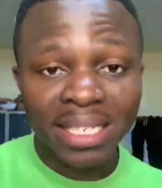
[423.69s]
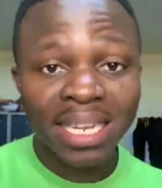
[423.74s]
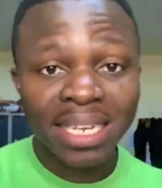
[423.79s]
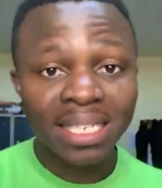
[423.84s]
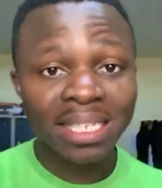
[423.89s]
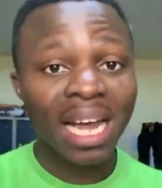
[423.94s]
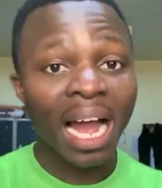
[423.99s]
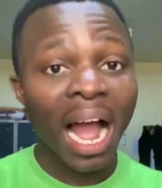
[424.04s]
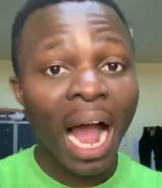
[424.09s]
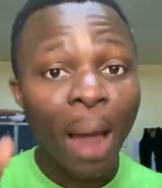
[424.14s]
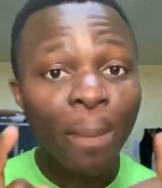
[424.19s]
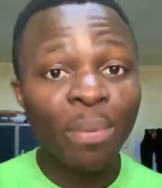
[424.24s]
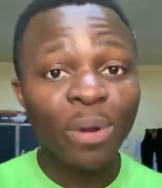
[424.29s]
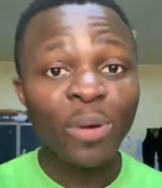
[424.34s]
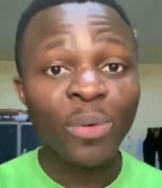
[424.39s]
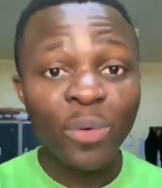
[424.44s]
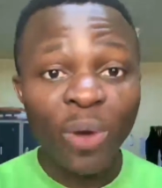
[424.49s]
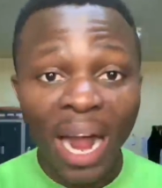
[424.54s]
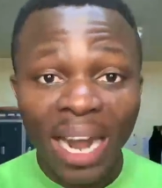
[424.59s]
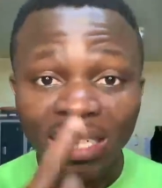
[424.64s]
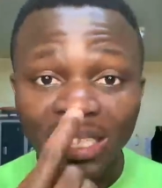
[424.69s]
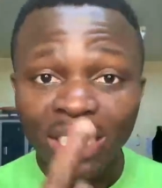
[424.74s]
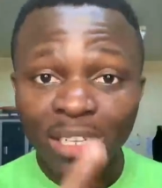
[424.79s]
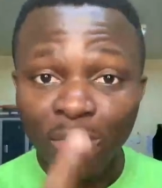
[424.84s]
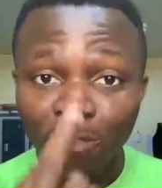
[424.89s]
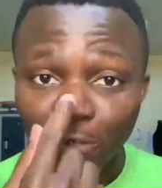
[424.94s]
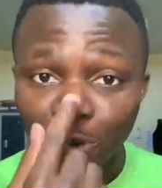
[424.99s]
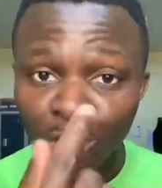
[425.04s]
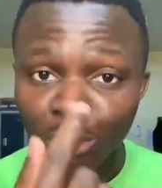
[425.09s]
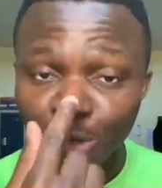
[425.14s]
things are happening right
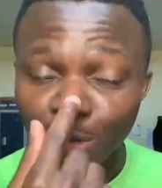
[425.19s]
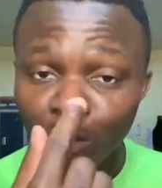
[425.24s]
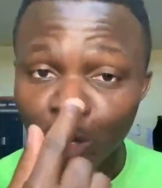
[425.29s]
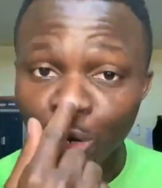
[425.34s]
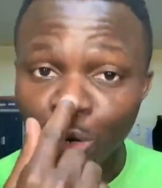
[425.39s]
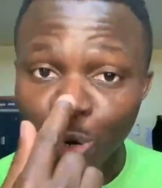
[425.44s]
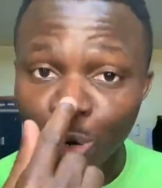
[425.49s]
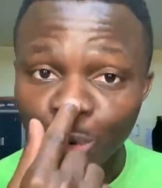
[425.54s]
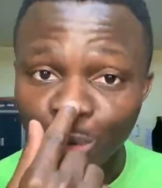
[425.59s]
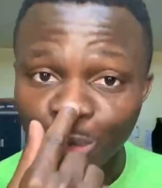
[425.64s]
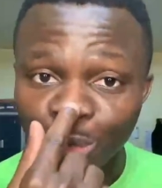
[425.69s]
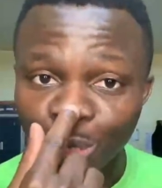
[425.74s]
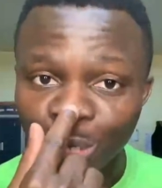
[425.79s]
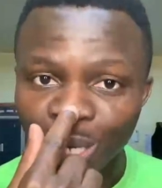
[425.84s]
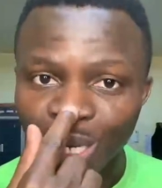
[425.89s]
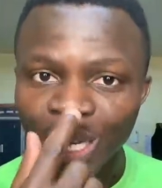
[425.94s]
in front of your nose.